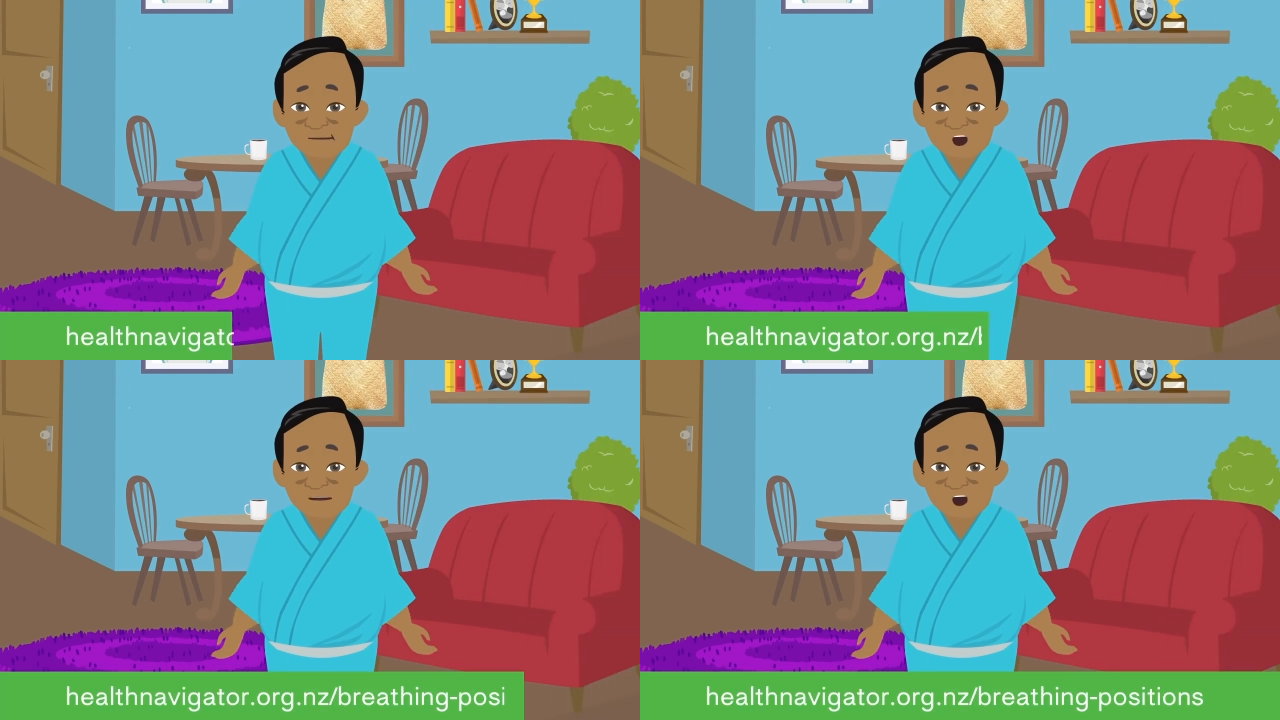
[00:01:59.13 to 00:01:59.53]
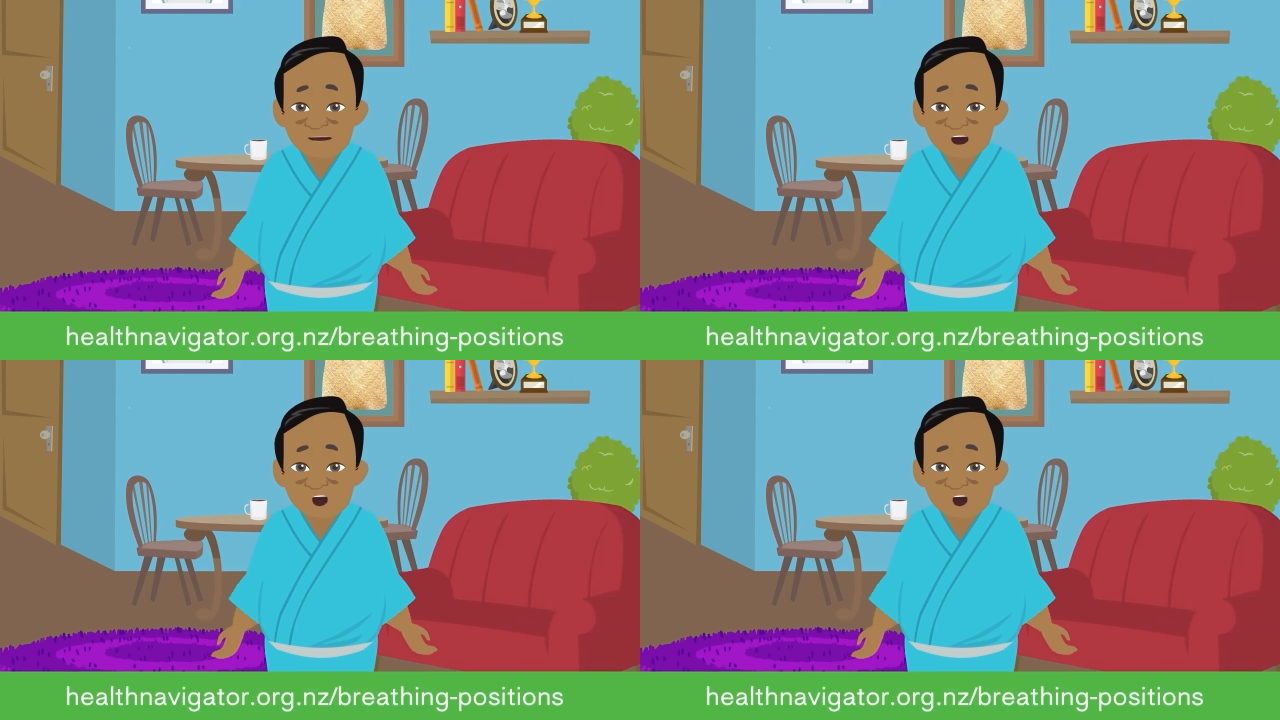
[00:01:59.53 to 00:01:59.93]
look at our
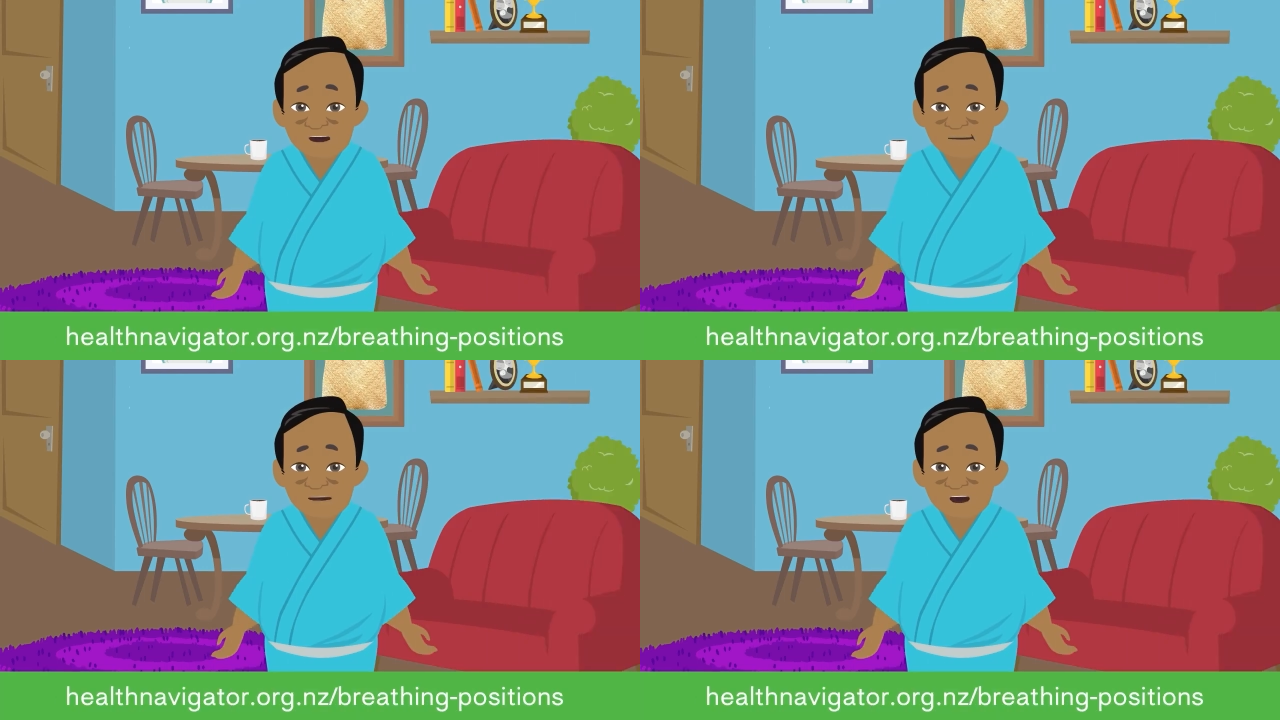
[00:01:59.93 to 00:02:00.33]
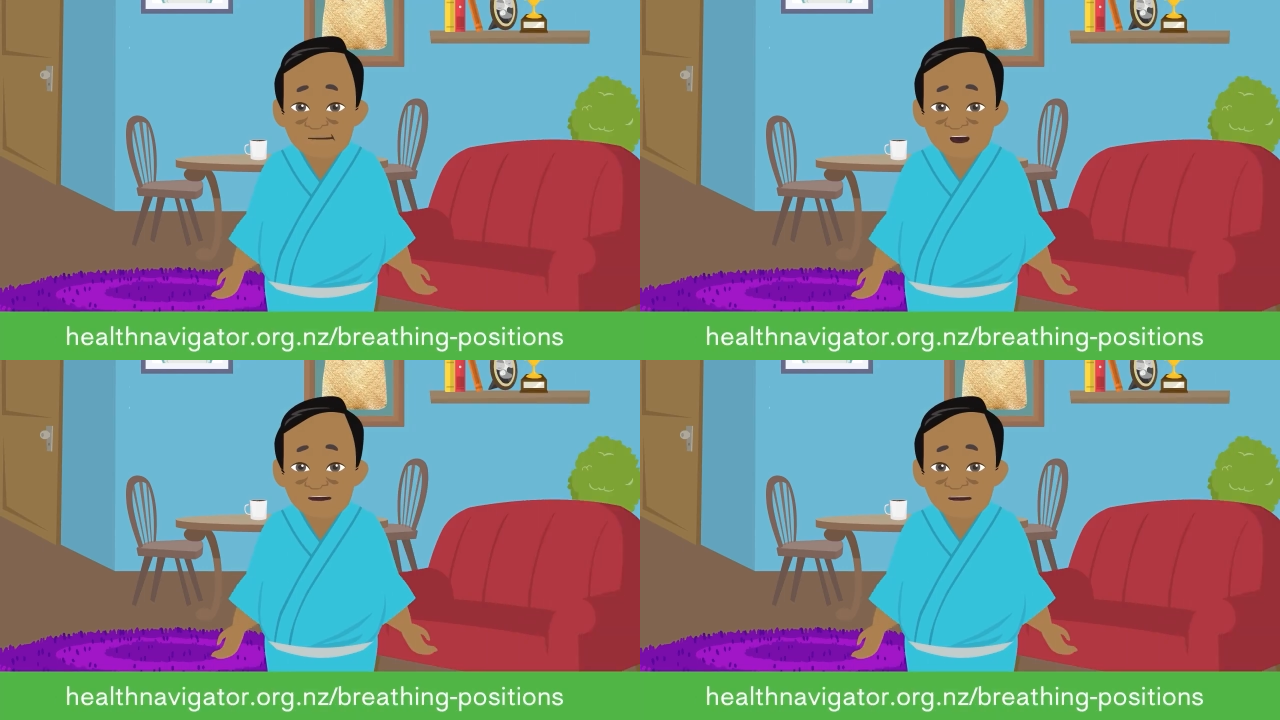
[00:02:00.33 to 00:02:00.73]
video on
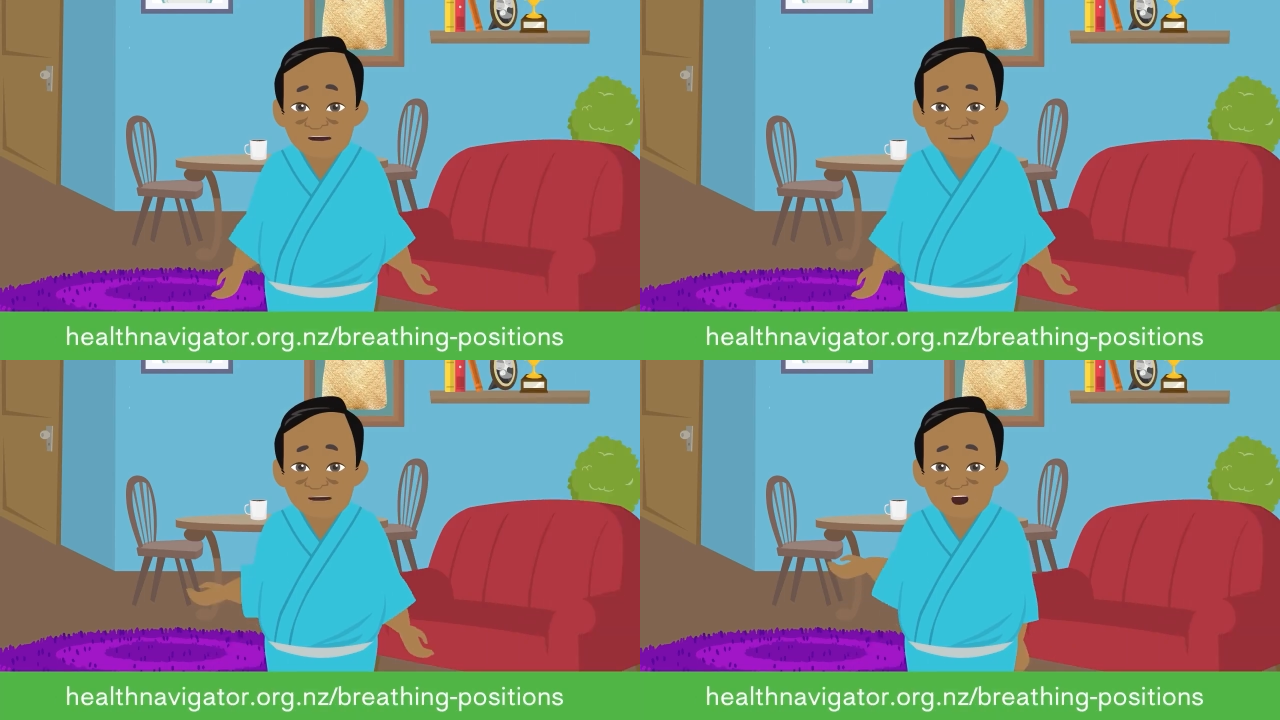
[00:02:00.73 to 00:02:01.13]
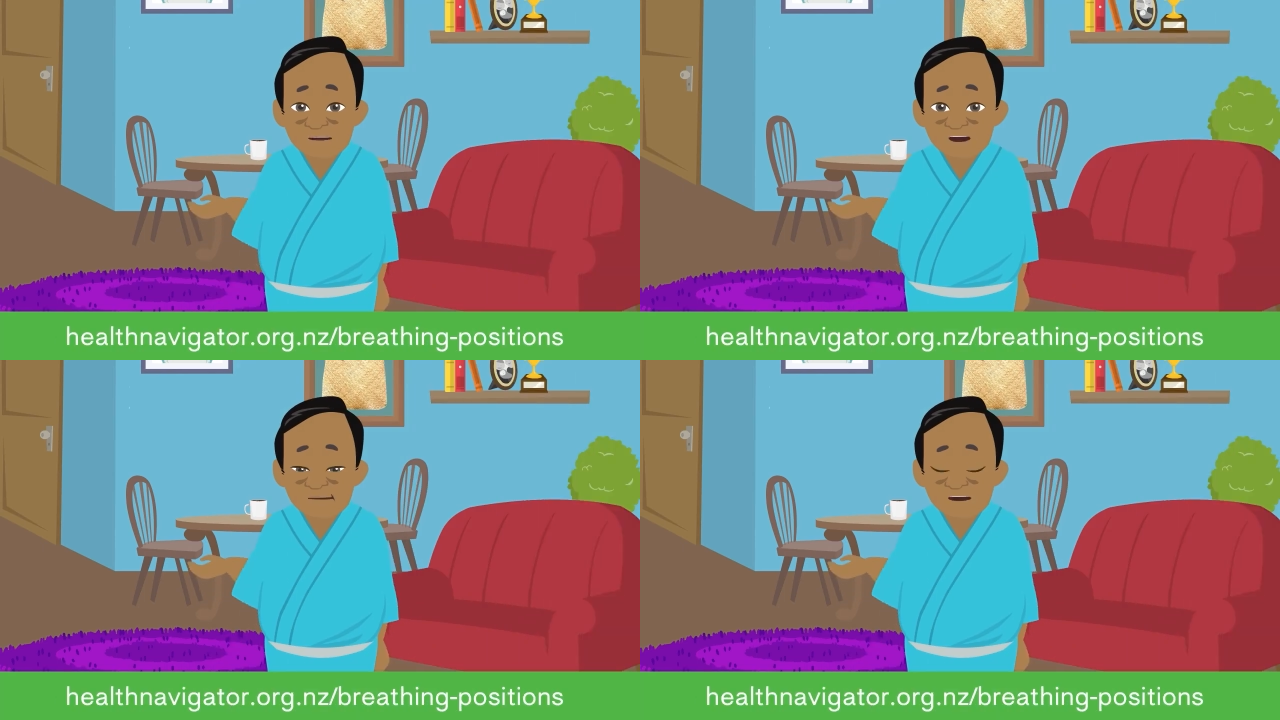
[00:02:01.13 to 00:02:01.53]
positions to make your
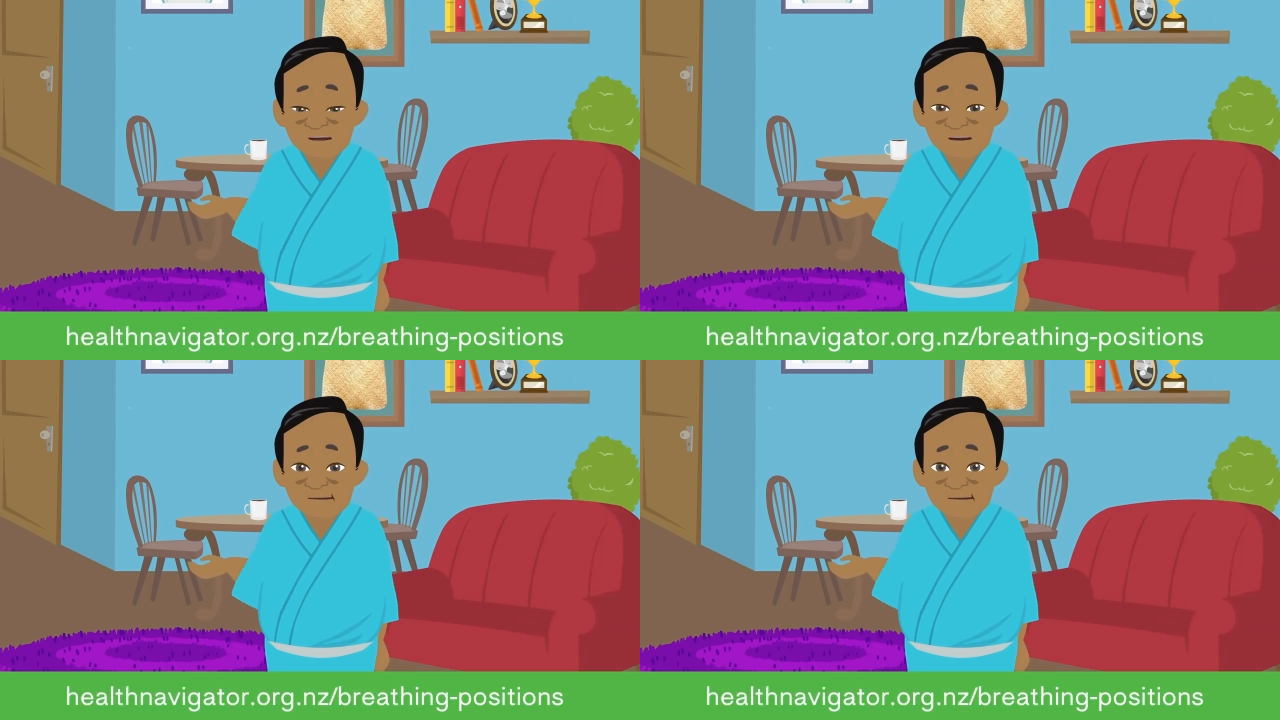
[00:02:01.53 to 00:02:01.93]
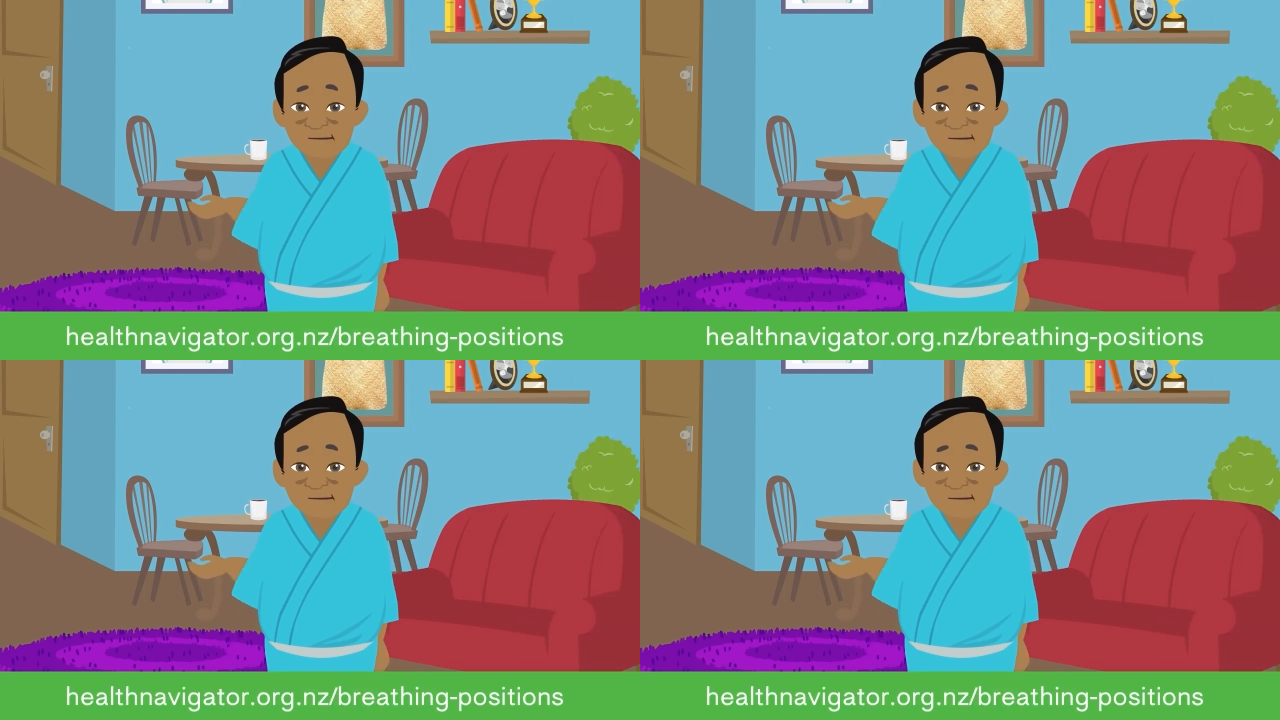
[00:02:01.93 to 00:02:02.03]
breathing easier.